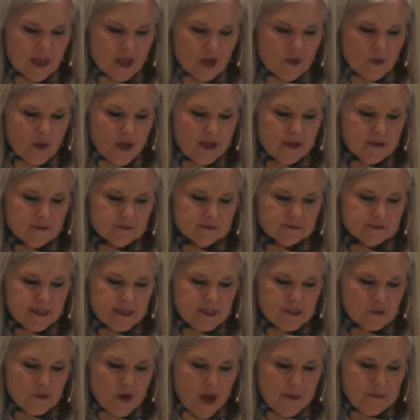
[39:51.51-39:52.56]
Well,
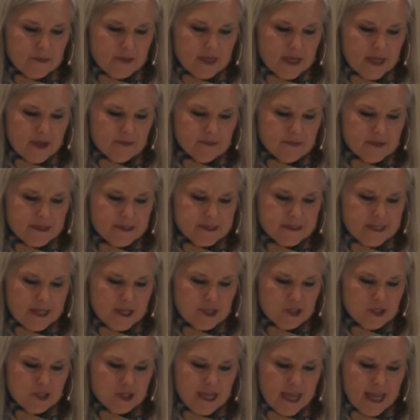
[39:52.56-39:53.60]
let's wrap it up this
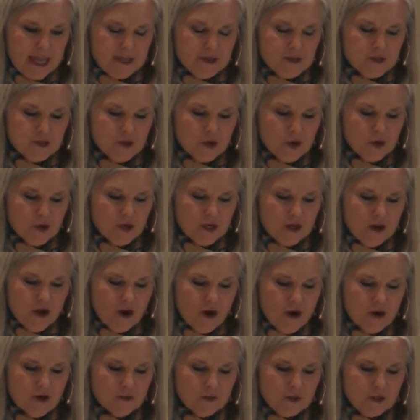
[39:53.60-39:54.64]
session. Hannah's hurting
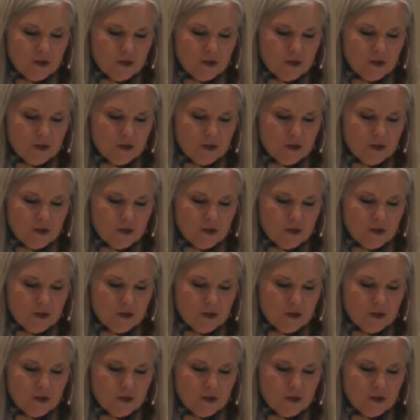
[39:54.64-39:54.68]
heart.